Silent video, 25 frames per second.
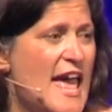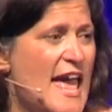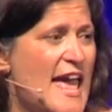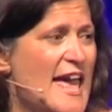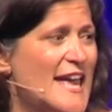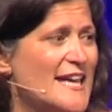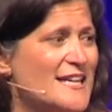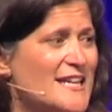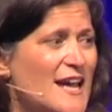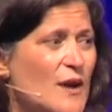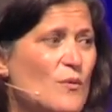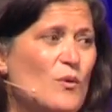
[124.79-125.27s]

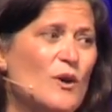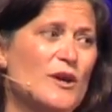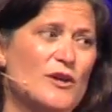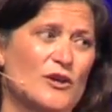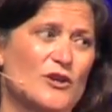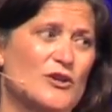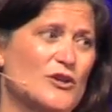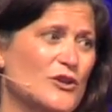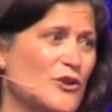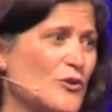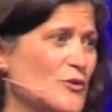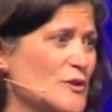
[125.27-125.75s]
and I want
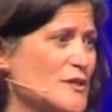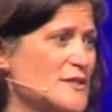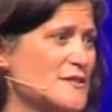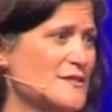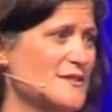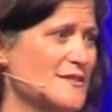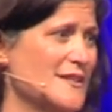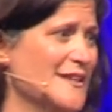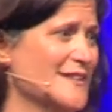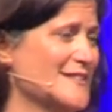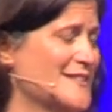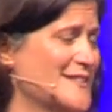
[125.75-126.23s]
you to know
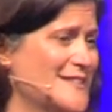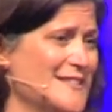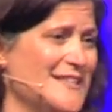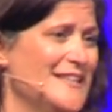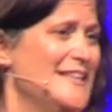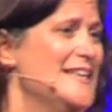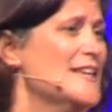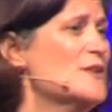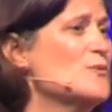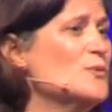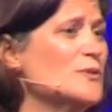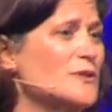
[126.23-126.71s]
it's
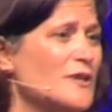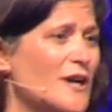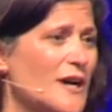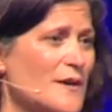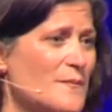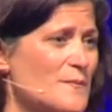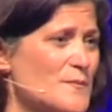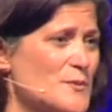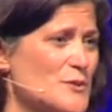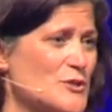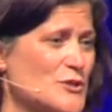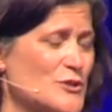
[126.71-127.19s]
equal
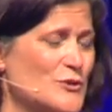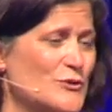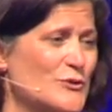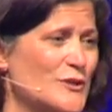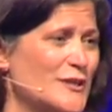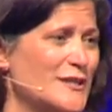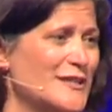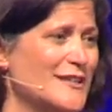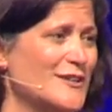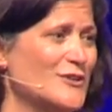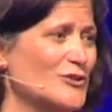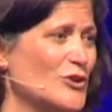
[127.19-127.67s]

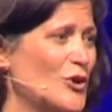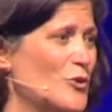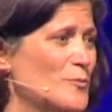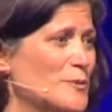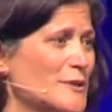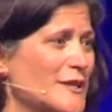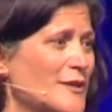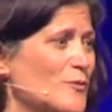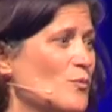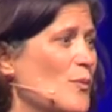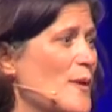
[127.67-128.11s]
opportunity globally.